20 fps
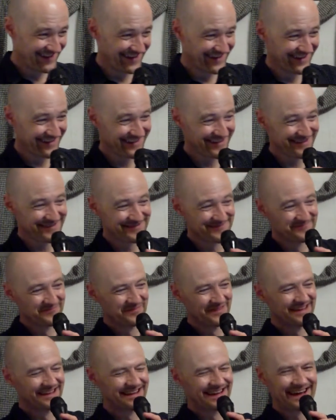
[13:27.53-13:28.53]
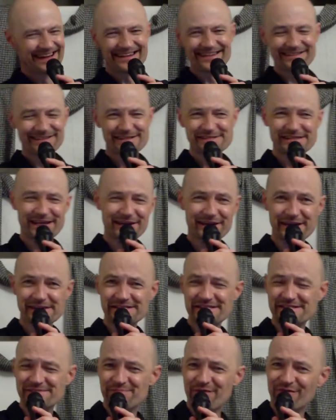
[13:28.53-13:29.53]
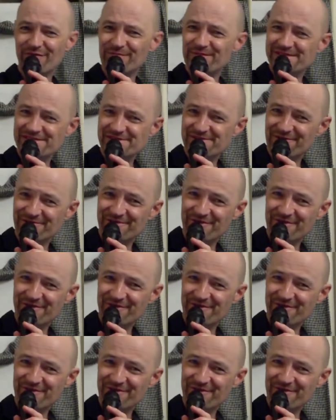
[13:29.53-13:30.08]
At least I guess he's probably still